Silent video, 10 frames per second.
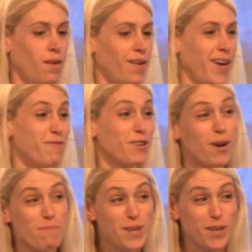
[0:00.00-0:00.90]
And if your
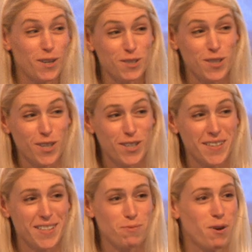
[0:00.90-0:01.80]
company culture
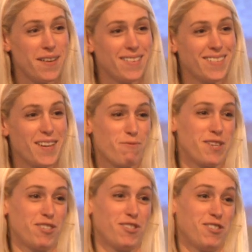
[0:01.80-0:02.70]
is one in
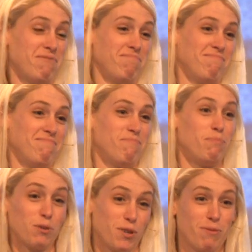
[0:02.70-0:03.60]
which
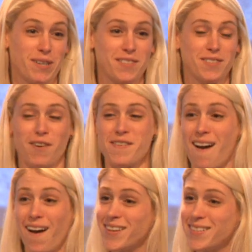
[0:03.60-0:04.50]
pull requests are
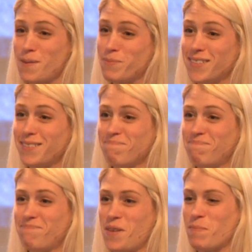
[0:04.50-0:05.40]
not accepted,
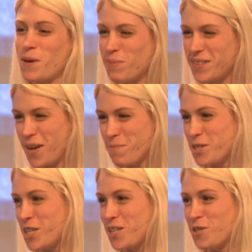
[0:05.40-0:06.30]
it might be time to
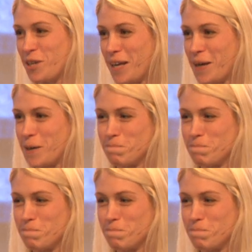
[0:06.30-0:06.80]
change your gig.